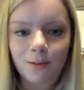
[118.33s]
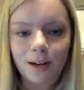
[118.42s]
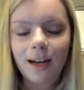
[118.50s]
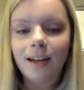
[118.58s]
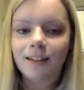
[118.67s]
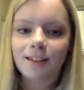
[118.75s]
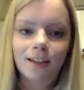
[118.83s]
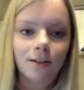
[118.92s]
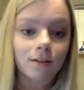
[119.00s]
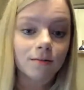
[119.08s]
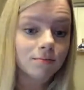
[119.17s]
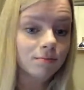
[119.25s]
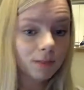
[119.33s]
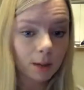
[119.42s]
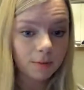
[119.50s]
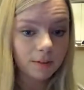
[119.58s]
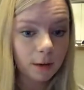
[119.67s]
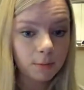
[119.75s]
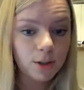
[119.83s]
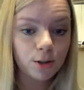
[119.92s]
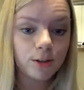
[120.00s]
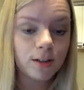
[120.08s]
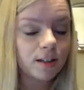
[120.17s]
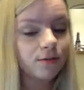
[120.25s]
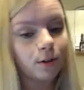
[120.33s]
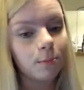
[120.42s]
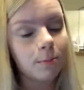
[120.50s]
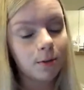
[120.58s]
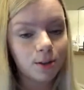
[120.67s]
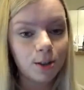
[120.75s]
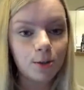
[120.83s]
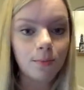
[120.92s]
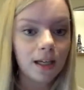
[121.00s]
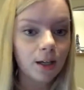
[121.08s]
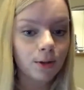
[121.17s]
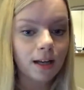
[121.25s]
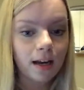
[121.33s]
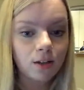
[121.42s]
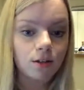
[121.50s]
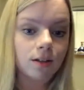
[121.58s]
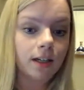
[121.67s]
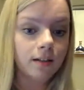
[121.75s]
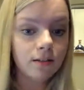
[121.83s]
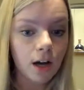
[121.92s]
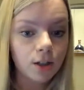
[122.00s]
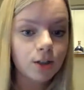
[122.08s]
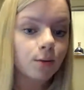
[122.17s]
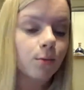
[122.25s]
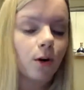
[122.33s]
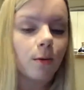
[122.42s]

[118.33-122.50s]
Great. So a couple of opportunities for people to meet you and actually talk to you more